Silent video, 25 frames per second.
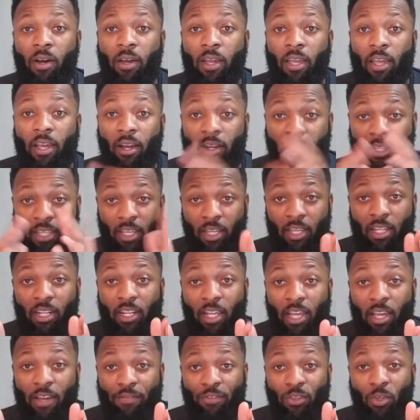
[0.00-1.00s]
again,
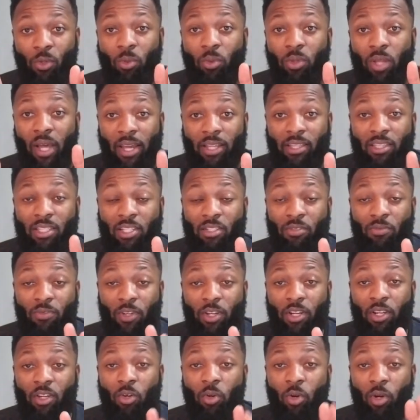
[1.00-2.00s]
if you like this
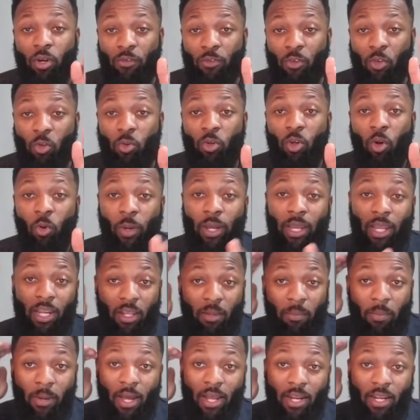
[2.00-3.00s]
video, or if you know
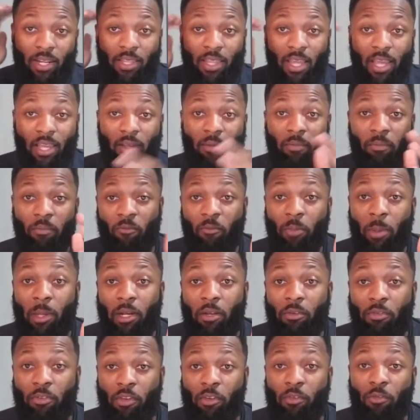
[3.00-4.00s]
anybody that can
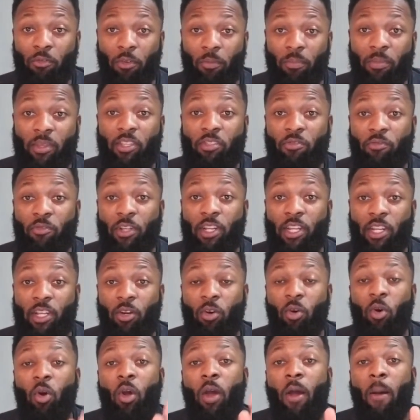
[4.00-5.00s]
benefit from this
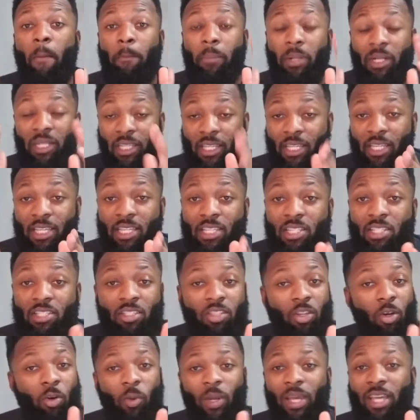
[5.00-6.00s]
video, please
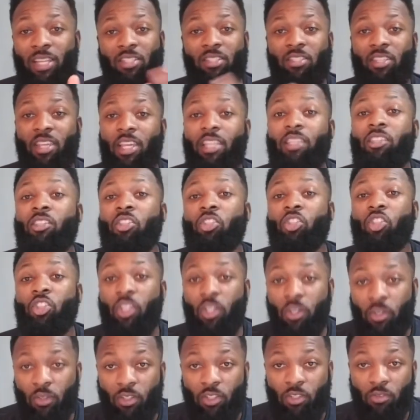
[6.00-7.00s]
don't hesitate to
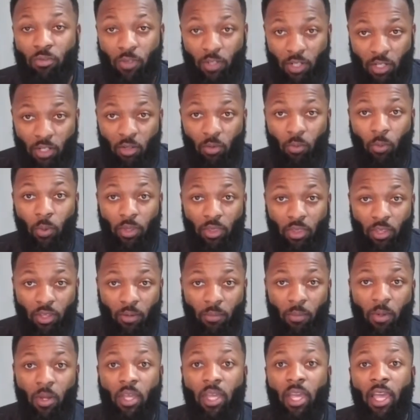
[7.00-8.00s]
share this video with them.
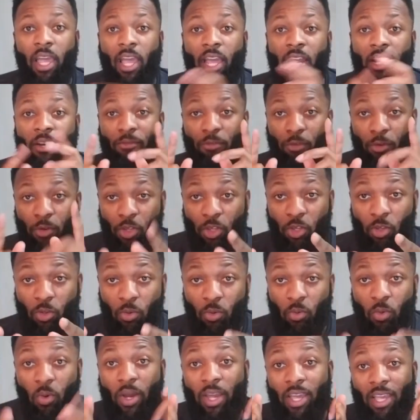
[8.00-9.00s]
And for
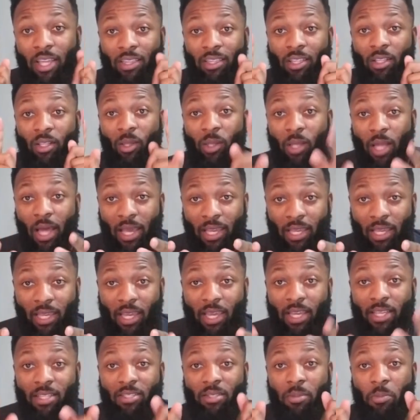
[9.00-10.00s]
you, hit the like
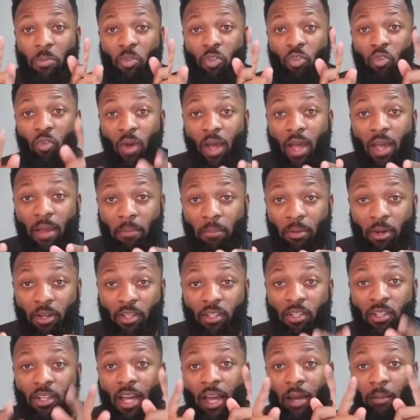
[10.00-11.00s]
and subscribe
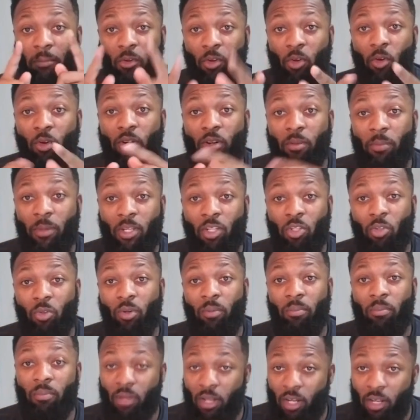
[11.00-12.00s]
button. I'm going to be
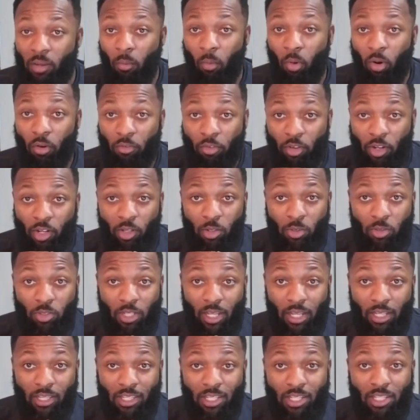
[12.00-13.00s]
doing many more videos
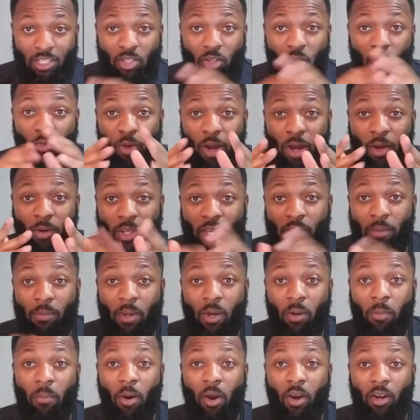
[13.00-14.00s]
like this around
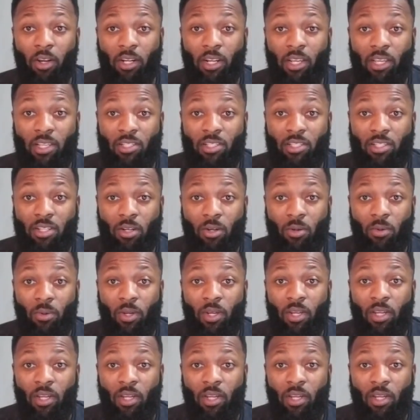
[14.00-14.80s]
email marketing. So